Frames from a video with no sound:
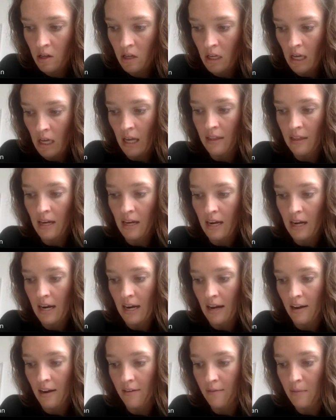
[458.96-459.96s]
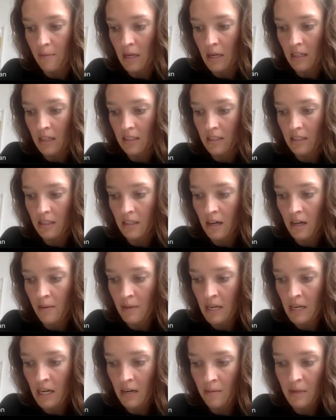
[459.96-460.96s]
And then I have minutes
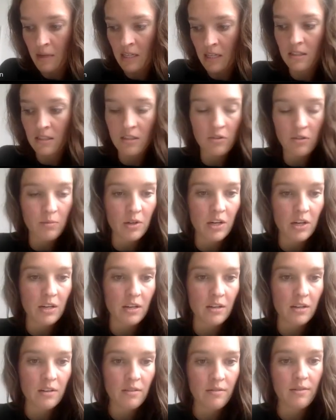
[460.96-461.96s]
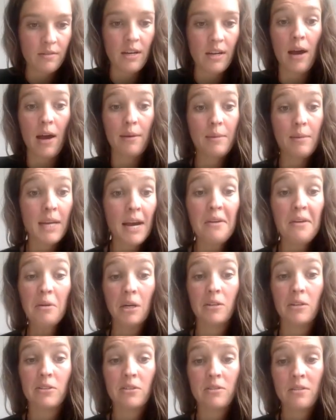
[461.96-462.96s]
denominator, minutes numerator. Now I'm in
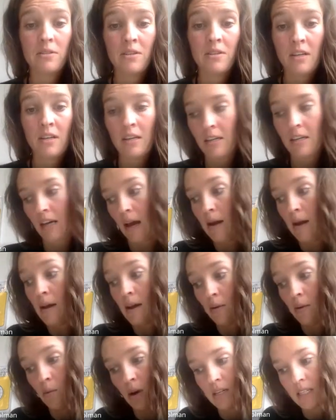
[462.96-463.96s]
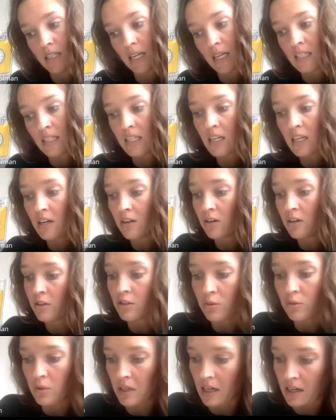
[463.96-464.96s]
hours. Okay, I want to get to
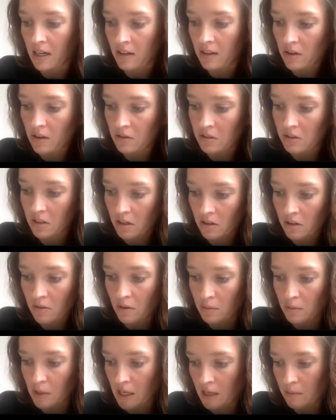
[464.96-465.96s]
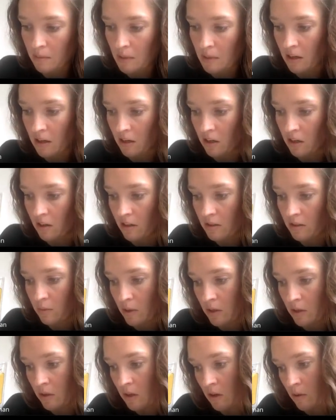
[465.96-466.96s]
years. We're getting closer, getting bigger units. What
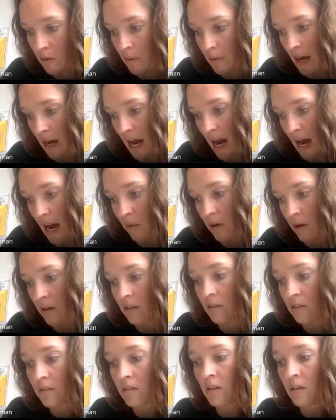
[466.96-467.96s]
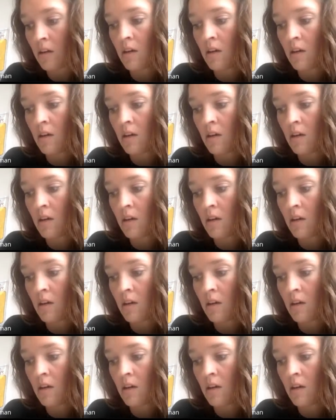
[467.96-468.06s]
do we know about hours?